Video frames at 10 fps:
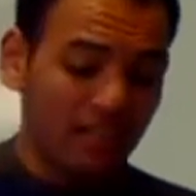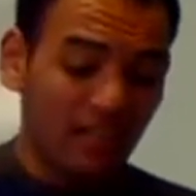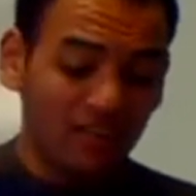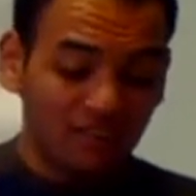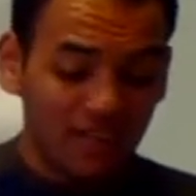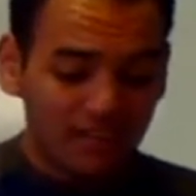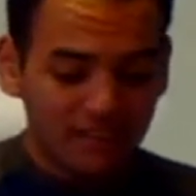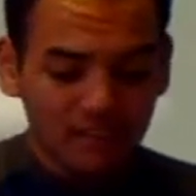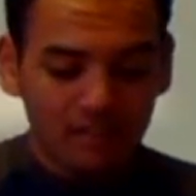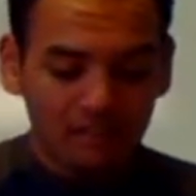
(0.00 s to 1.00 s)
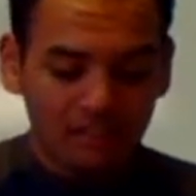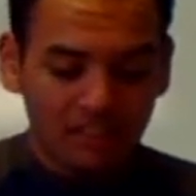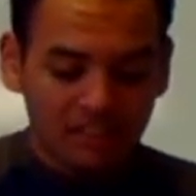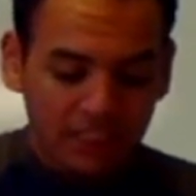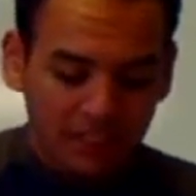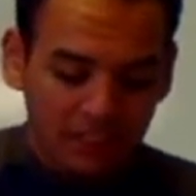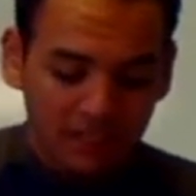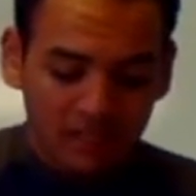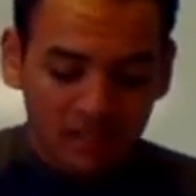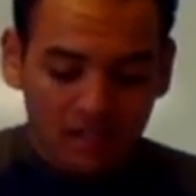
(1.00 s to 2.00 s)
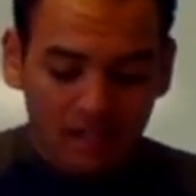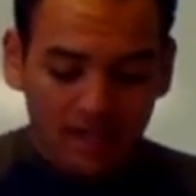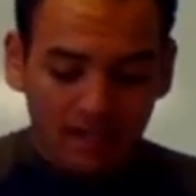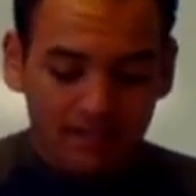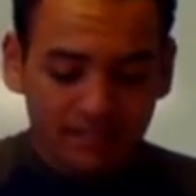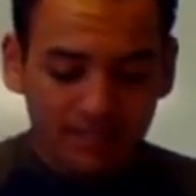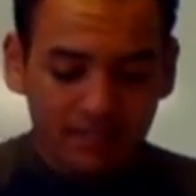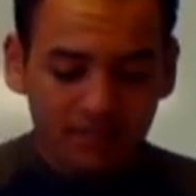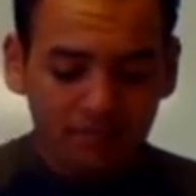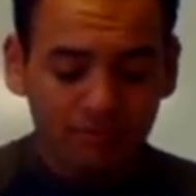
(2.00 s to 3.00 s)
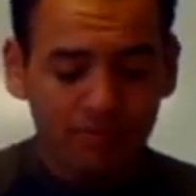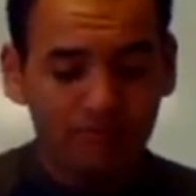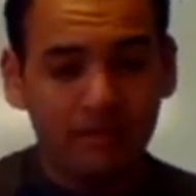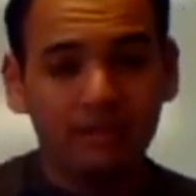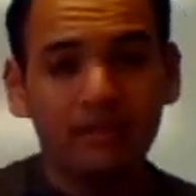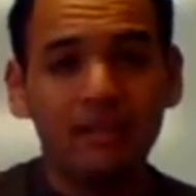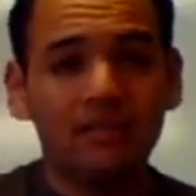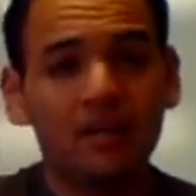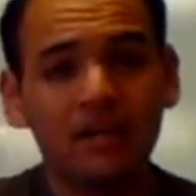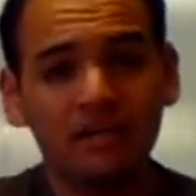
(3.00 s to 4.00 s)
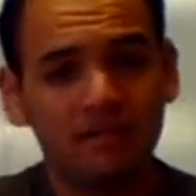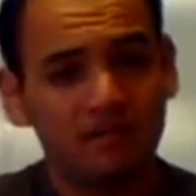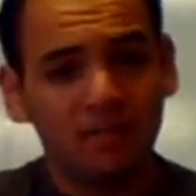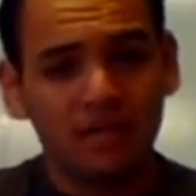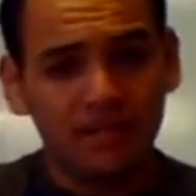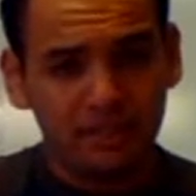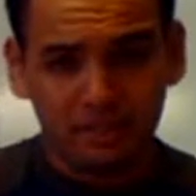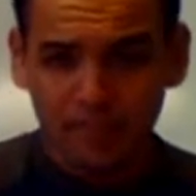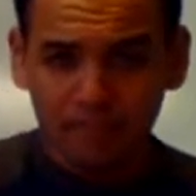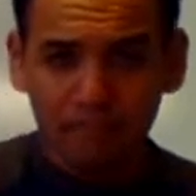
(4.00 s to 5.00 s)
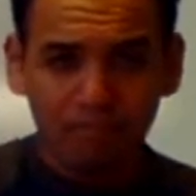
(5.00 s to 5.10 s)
downsizing, reengineering, and continuous improvement. Let's talk a little about each. Okay.